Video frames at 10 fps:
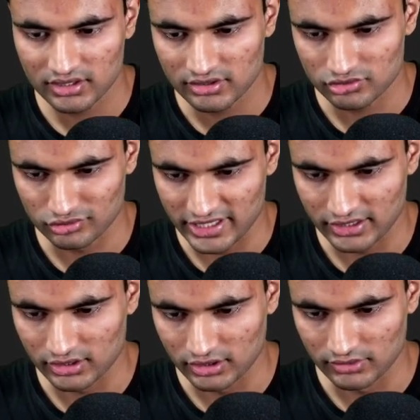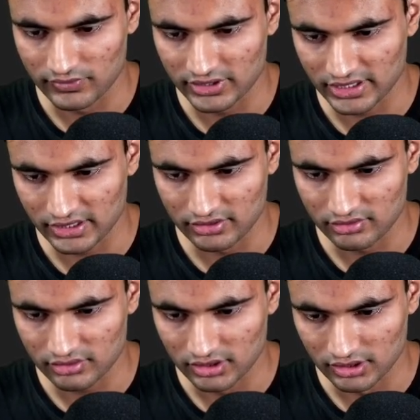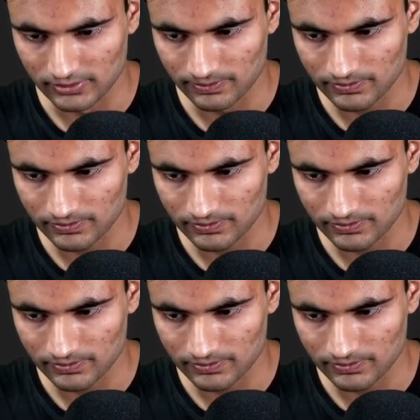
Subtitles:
so that we can